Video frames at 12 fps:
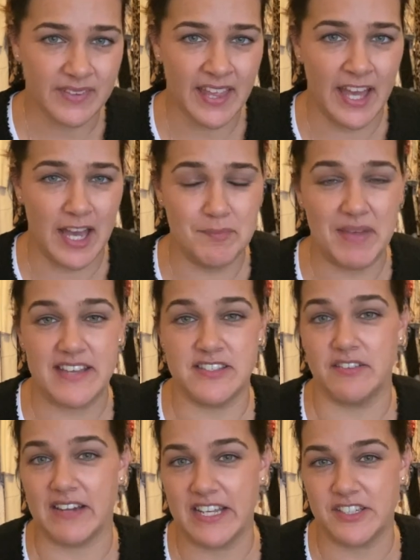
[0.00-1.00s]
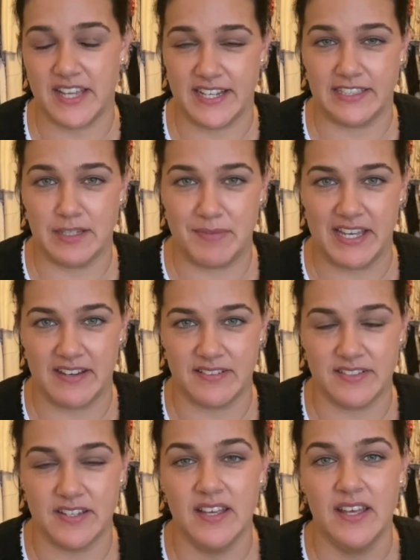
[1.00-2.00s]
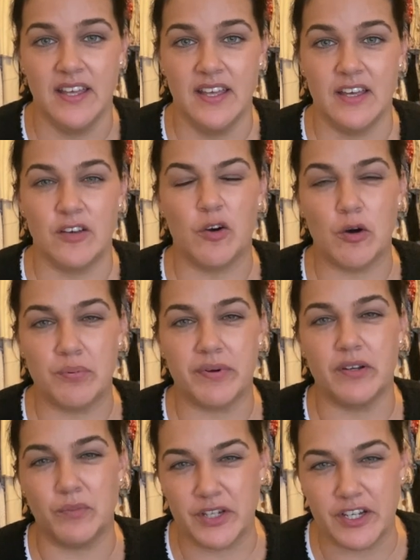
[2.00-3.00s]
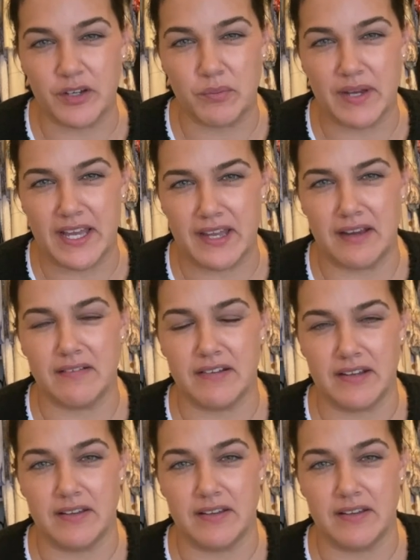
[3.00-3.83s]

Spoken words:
has a great channel about corporate workwear and